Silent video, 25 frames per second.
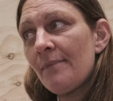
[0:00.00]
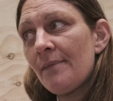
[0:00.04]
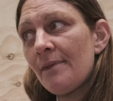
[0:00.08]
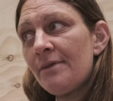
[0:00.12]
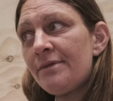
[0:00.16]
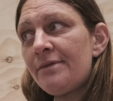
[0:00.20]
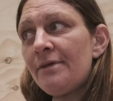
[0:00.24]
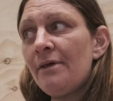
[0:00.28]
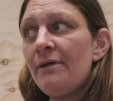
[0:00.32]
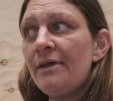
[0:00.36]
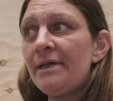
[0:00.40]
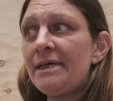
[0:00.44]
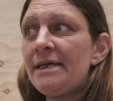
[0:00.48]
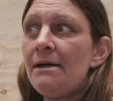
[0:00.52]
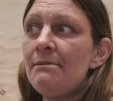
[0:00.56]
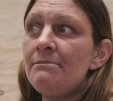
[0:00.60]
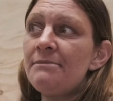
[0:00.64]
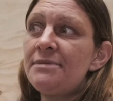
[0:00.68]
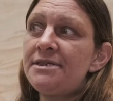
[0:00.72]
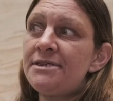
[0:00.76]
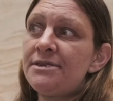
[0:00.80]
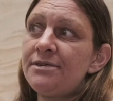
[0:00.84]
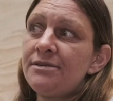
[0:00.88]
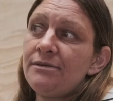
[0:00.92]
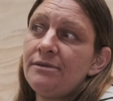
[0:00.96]
So it
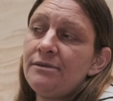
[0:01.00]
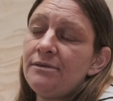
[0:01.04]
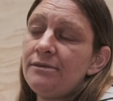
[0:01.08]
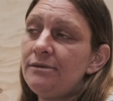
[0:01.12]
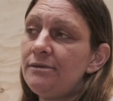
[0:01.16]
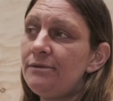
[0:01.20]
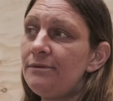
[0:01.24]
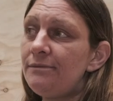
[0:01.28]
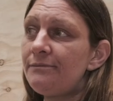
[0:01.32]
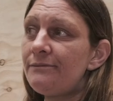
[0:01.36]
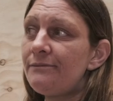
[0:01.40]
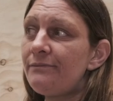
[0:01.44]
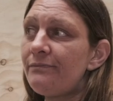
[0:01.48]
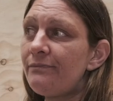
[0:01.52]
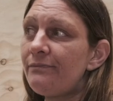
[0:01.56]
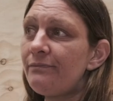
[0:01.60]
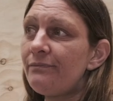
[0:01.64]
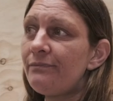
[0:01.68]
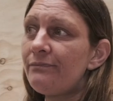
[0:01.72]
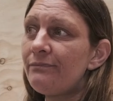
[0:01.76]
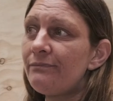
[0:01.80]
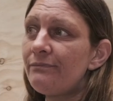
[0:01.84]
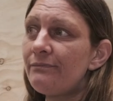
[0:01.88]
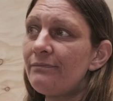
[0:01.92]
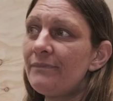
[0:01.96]
comes
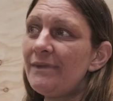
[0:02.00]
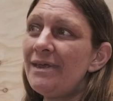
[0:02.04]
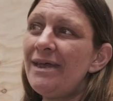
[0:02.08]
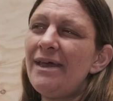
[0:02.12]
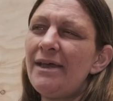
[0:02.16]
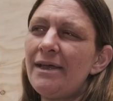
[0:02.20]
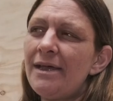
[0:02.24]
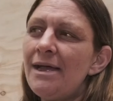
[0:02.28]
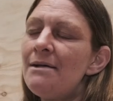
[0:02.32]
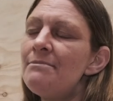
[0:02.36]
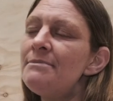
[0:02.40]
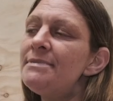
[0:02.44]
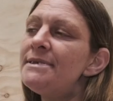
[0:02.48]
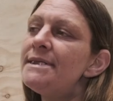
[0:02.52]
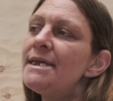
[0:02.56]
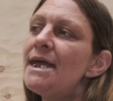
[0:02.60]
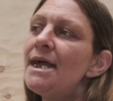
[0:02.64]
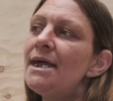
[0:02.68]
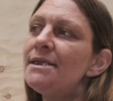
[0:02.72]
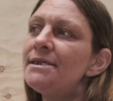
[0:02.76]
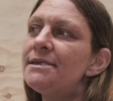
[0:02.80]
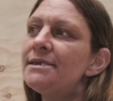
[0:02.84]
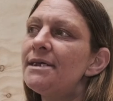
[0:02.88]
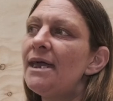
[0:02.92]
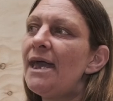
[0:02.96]

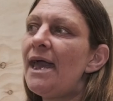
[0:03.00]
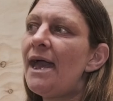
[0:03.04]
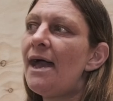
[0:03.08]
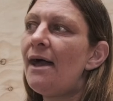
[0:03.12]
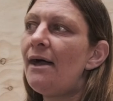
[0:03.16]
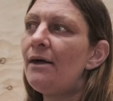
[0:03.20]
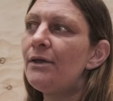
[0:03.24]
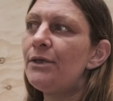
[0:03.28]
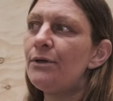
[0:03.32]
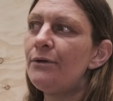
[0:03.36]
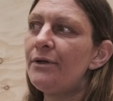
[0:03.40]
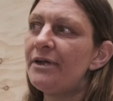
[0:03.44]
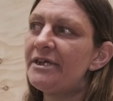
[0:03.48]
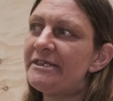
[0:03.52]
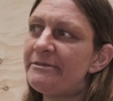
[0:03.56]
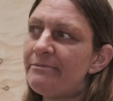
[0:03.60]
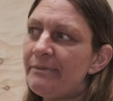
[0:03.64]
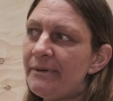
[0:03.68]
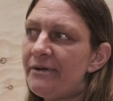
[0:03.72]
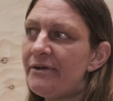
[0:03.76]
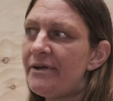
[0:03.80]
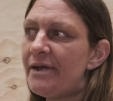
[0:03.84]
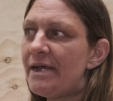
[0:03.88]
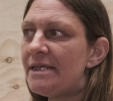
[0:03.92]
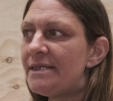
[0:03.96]
down to how your
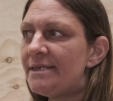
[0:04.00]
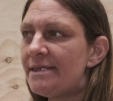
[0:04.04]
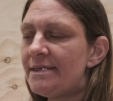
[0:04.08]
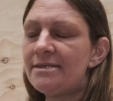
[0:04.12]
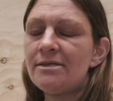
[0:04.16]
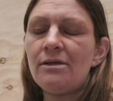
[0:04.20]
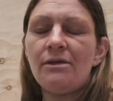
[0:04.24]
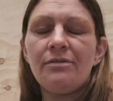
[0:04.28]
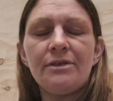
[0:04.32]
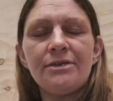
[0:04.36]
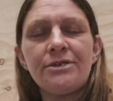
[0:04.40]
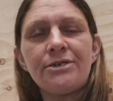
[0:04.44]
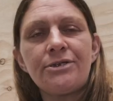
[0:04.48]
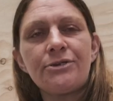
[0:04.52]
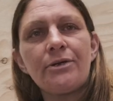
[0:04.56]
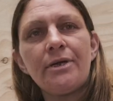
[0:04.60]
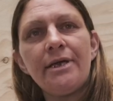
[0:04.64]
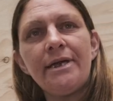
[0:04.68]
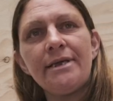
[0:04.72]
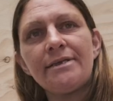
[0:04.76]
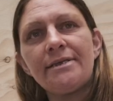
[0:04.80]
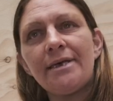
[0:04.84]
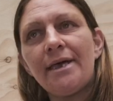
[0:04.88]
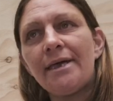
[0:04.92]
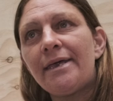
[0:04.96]
experience is on the
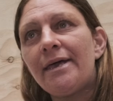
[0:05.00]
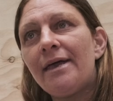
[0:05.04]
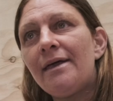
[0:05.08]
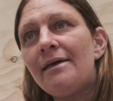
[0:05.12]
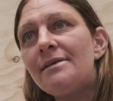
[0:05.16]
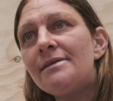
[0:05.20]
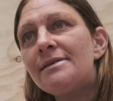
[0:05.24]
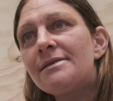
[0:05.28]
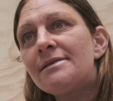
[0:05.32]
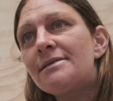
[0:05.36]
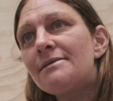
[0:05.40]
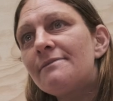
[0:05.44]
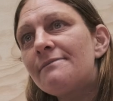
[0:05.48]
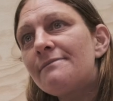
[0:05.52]
streets, I guess.